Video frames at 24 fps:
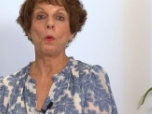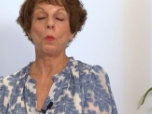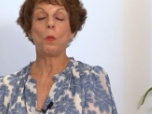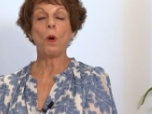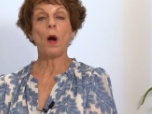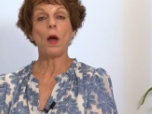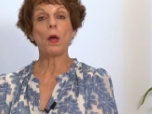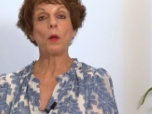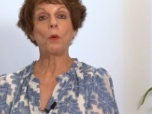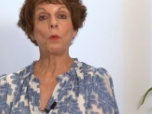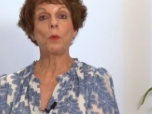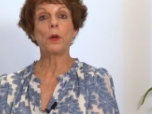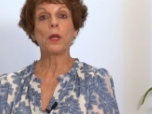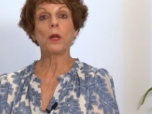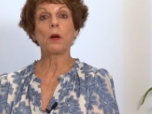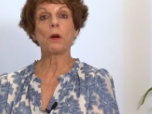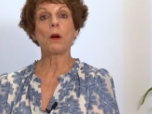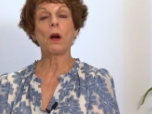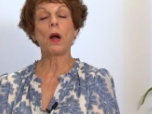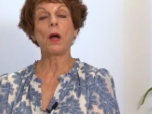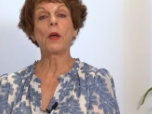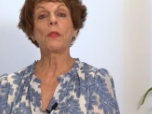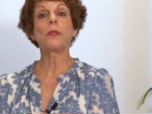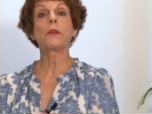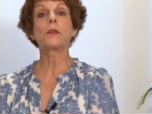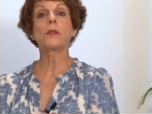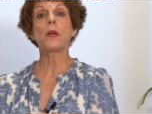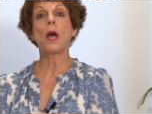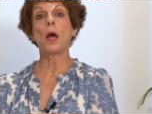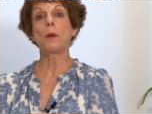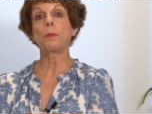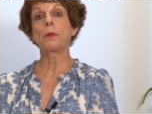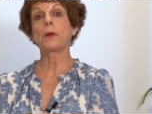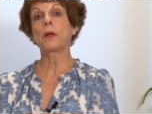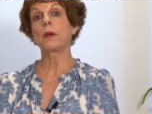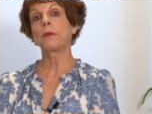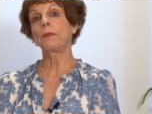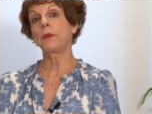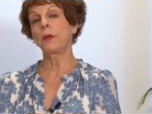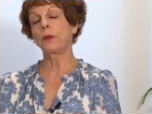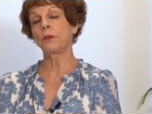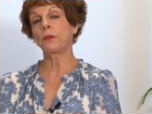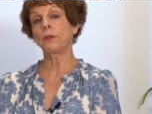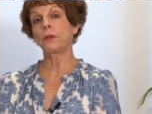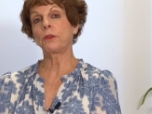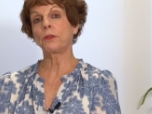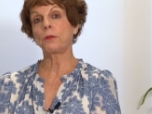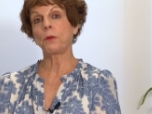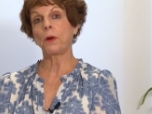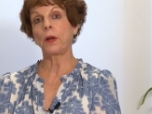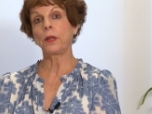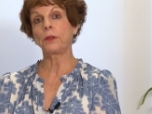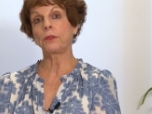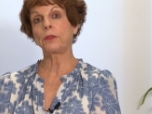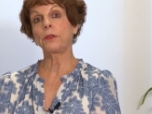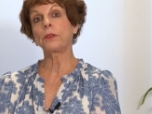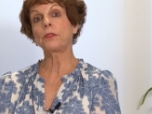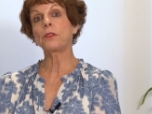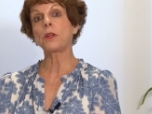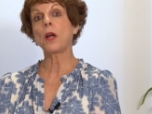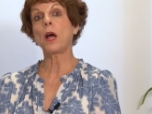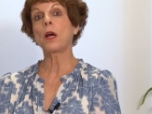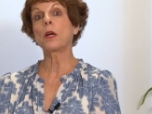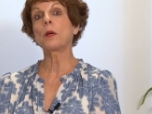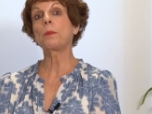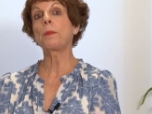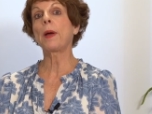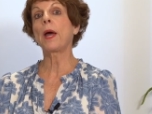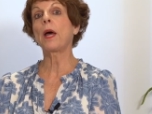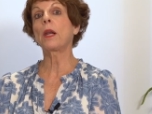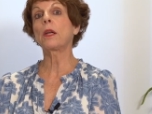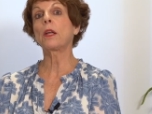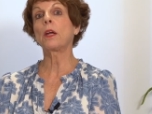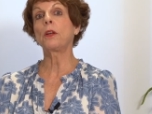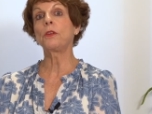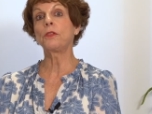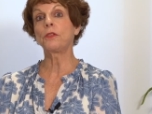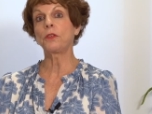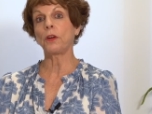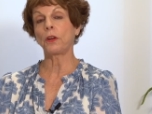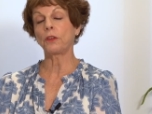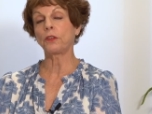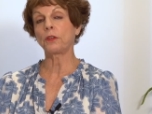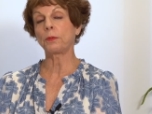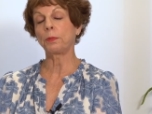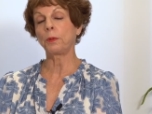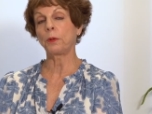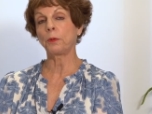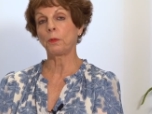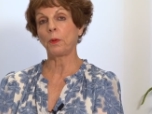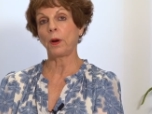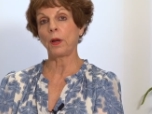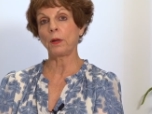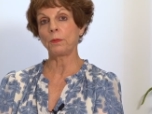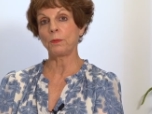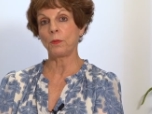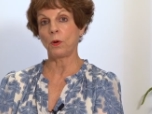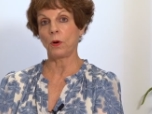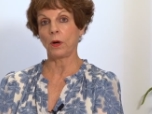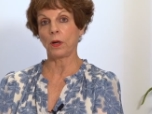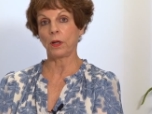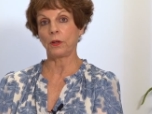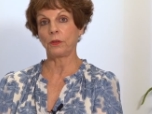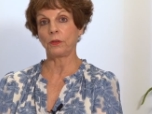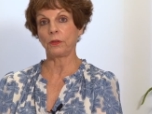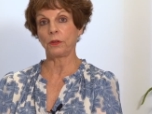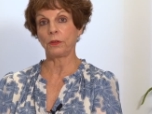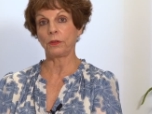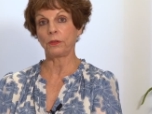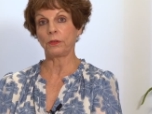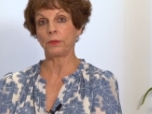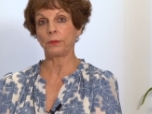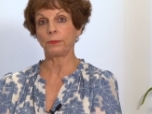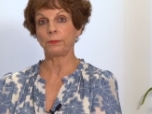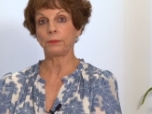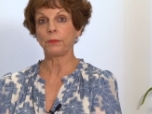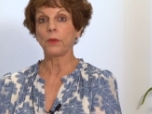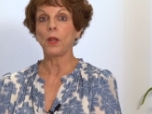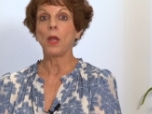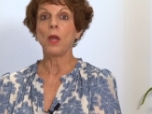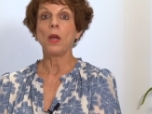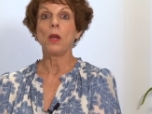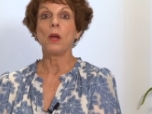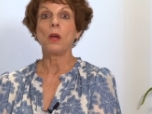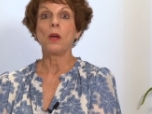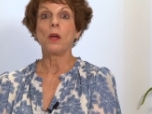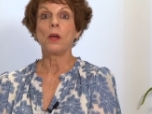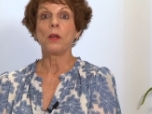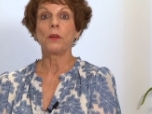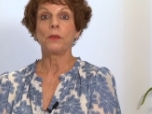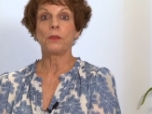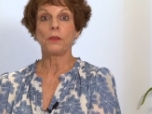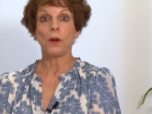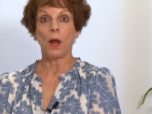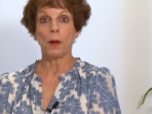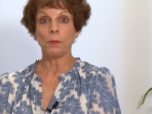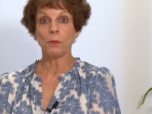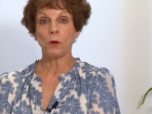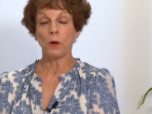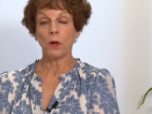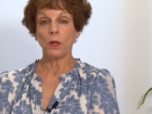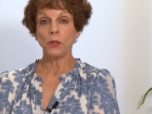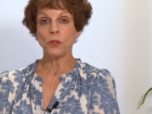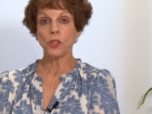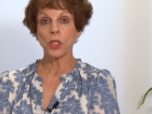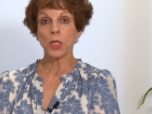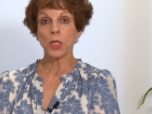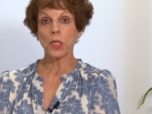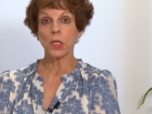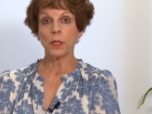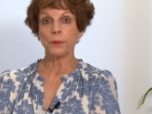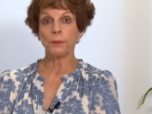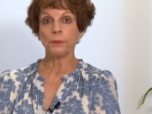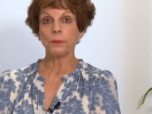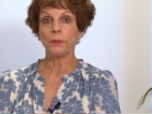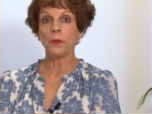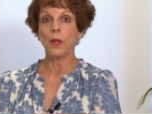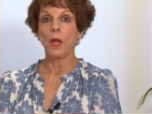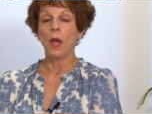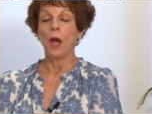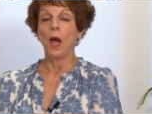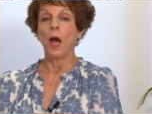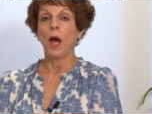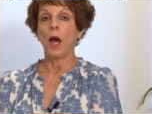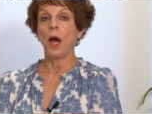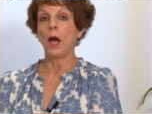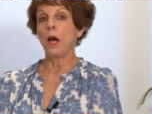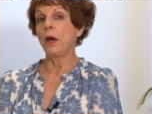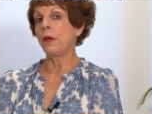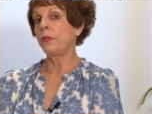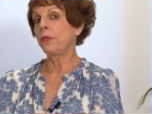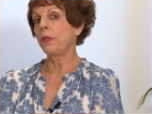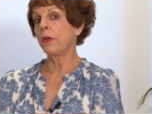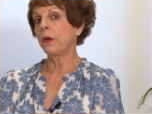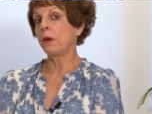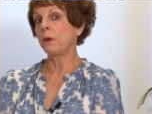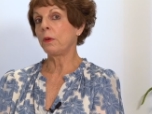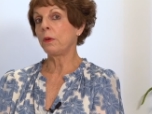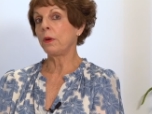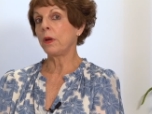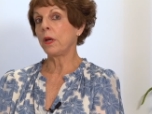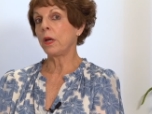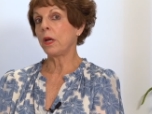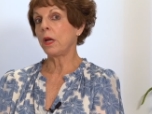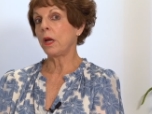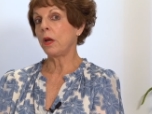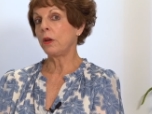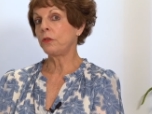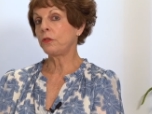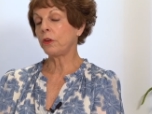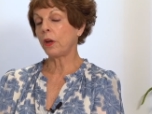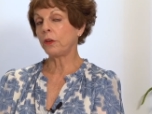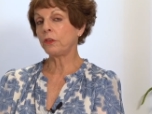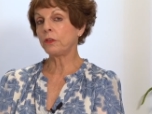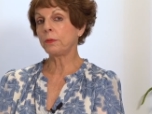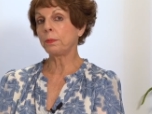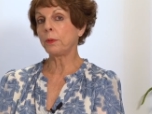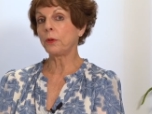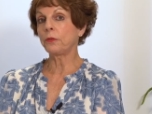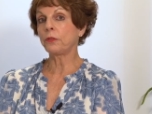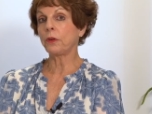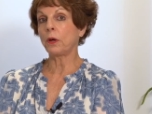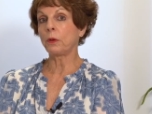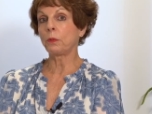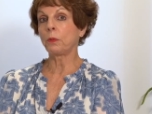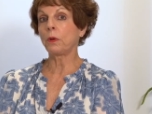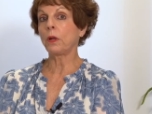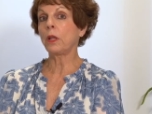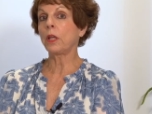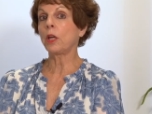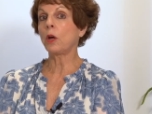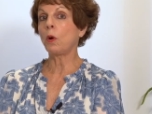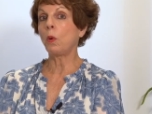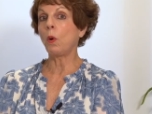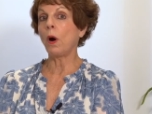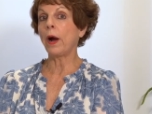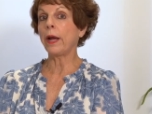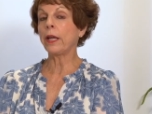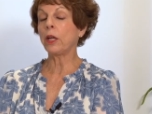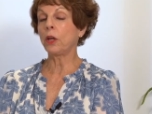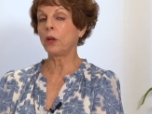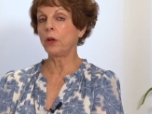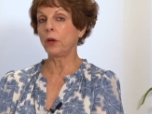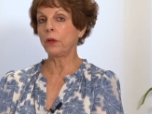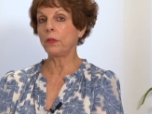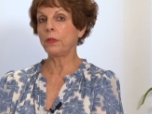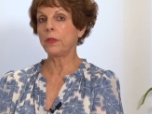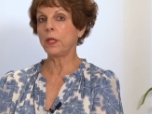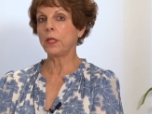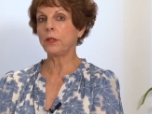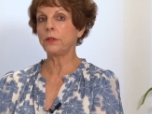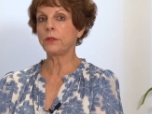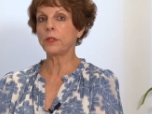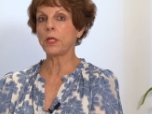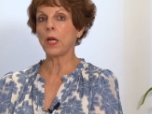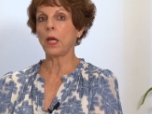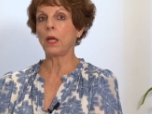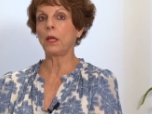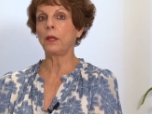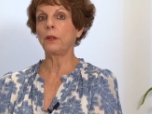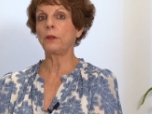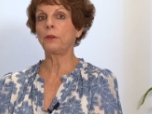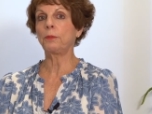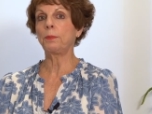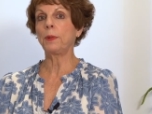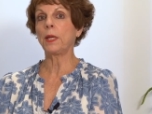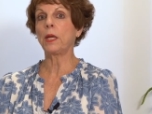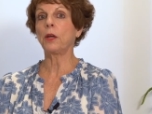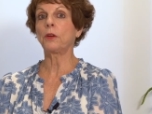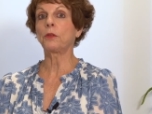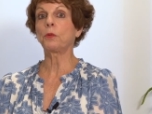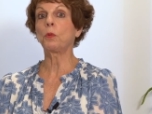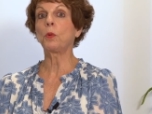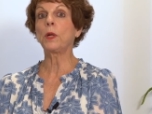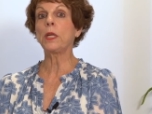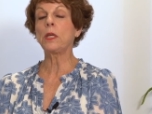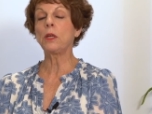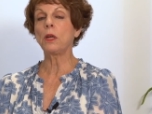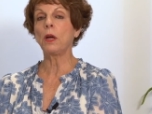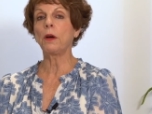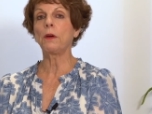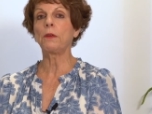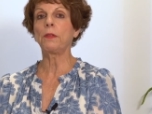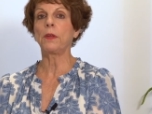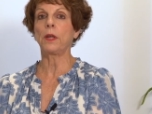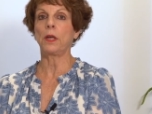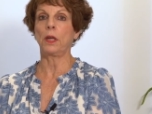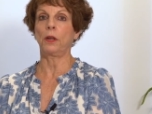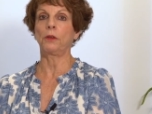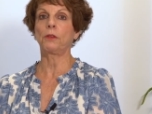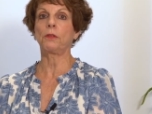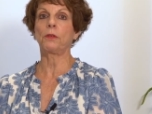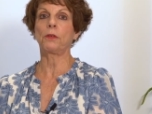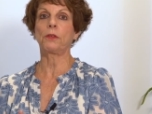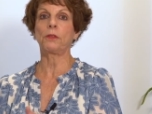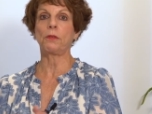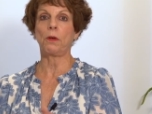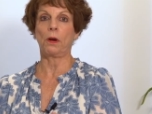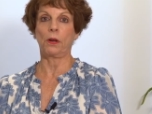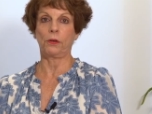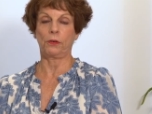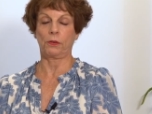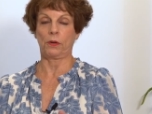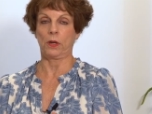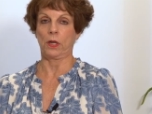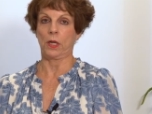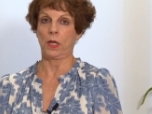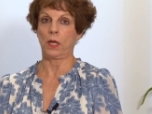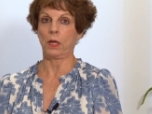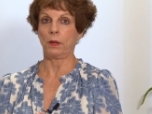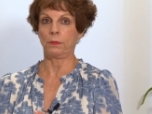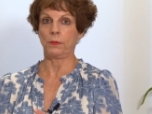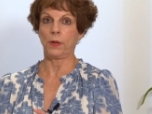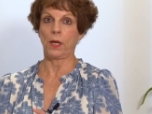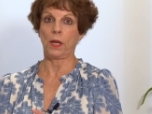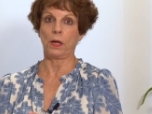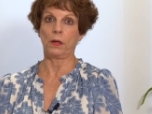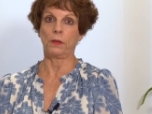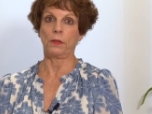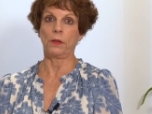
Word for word: While we are on the topic of interest rates, let's talk about adjustable rate mortgages. Stop cringing. Uh, the adjustables are really quite good these days because we know that interest rates are going to come down